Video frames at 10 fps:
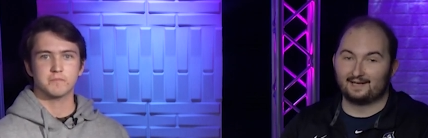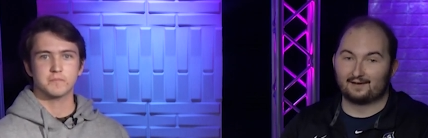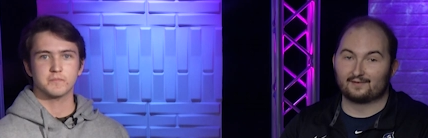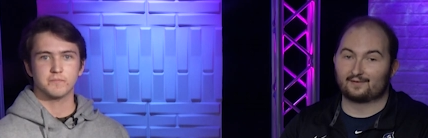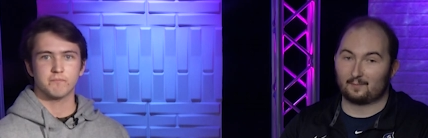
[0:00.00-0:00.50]

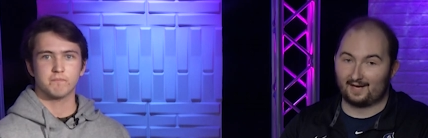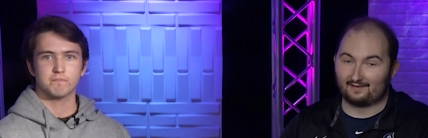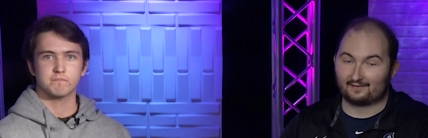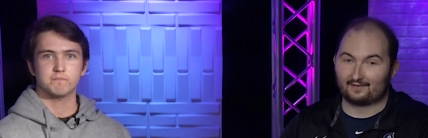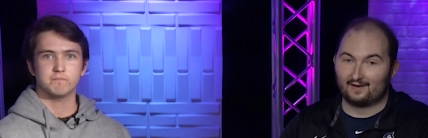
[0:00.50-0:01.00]
Speaker 1: given some
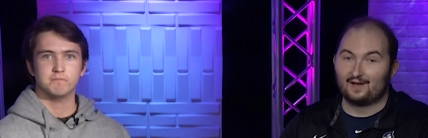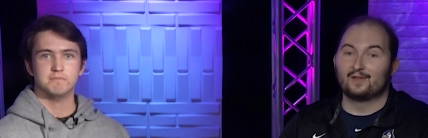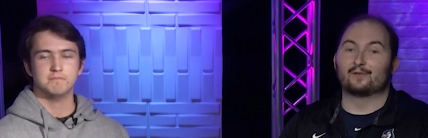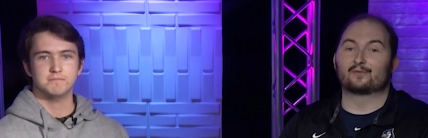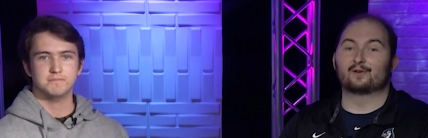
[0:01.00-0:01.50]
hints.
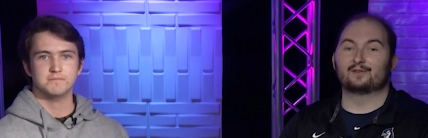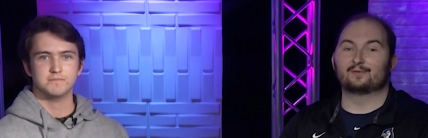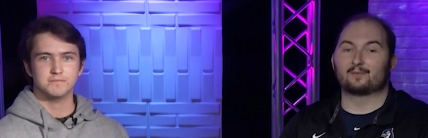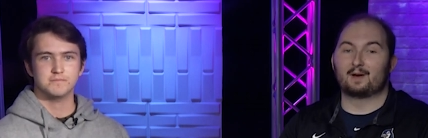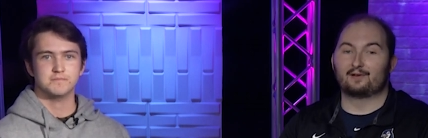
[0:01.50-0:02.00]
The first
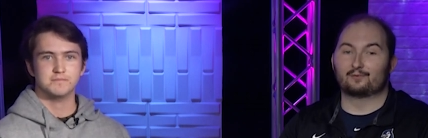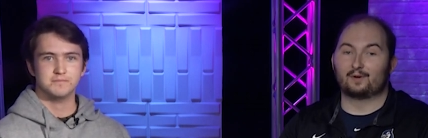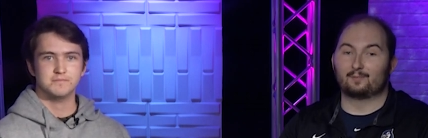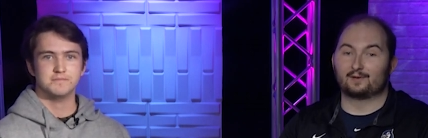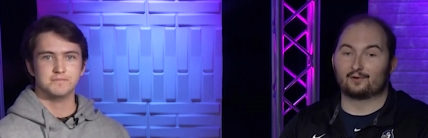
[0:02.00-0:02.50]
information
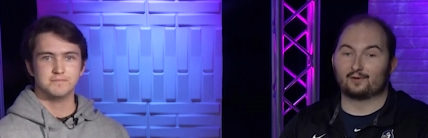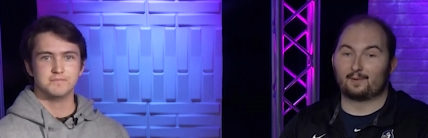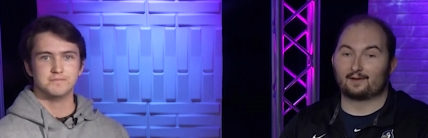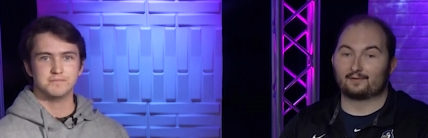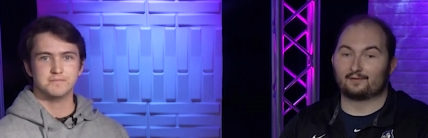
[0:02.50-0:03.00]
we've been told
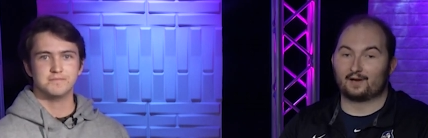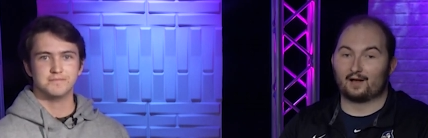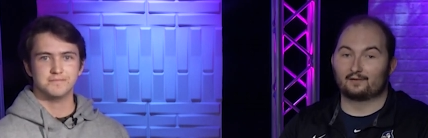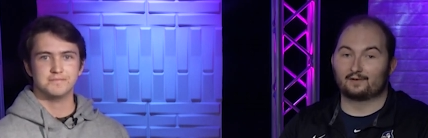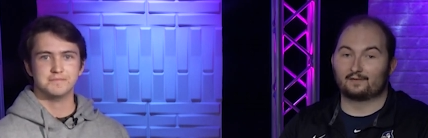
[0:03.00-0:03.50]
about this
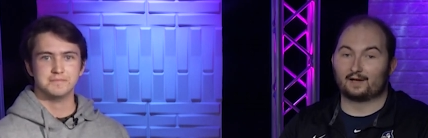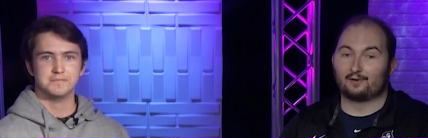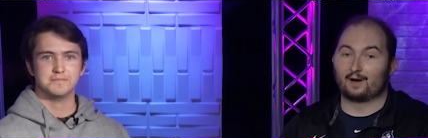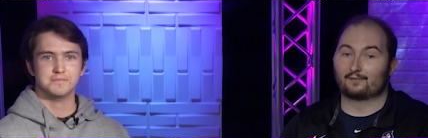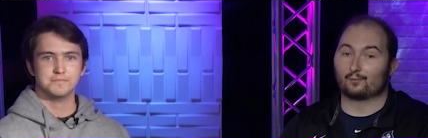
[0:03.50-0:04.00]
challenge is that you
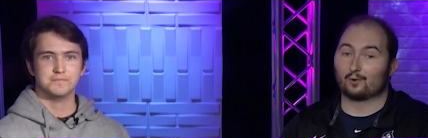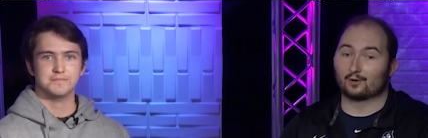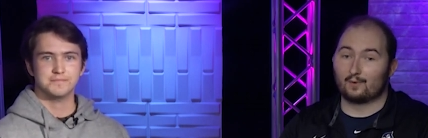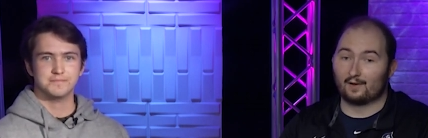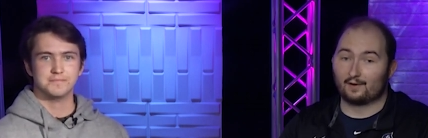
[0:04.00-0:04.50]
have to work
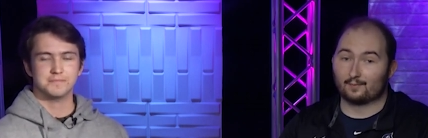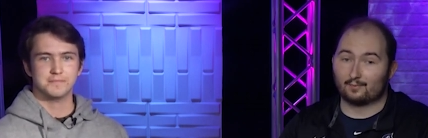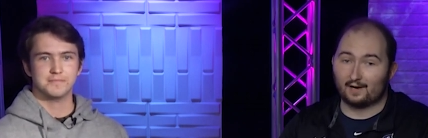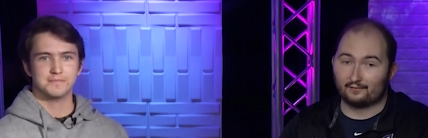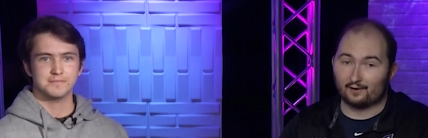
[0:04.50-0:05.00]
well under
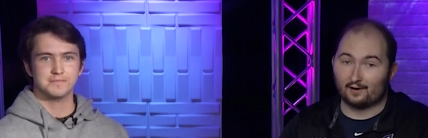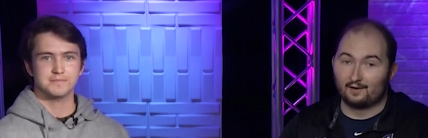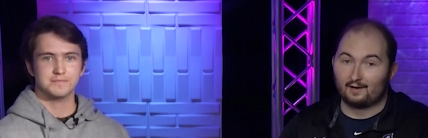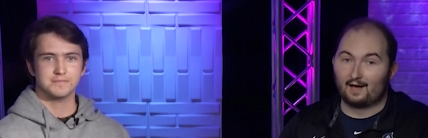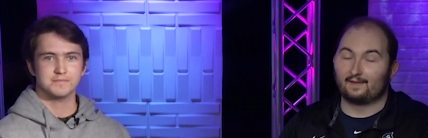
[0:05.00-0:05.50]
pressure,
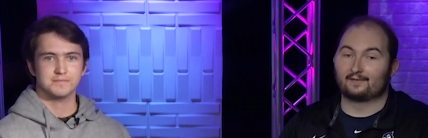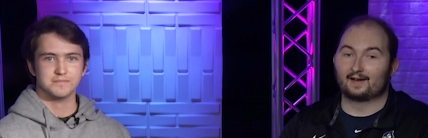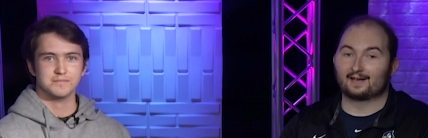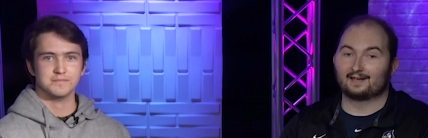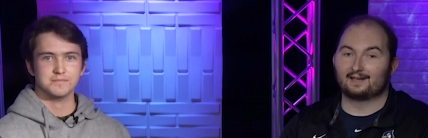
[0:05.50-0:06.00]
and the
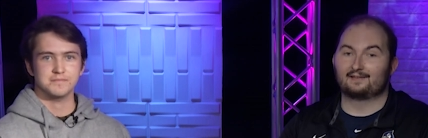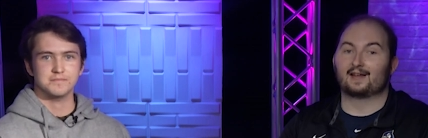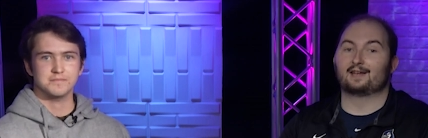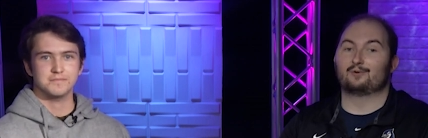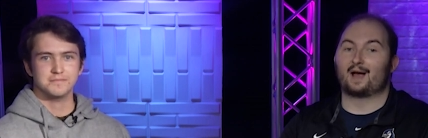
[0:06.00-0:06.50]
second is
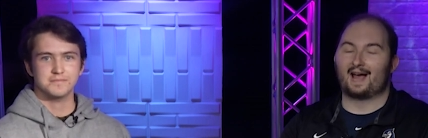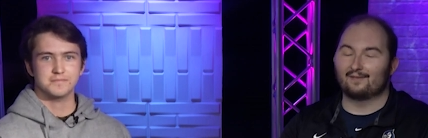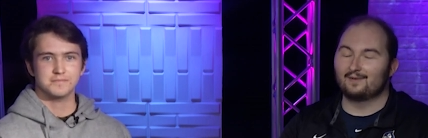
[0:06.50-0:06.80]
that you have to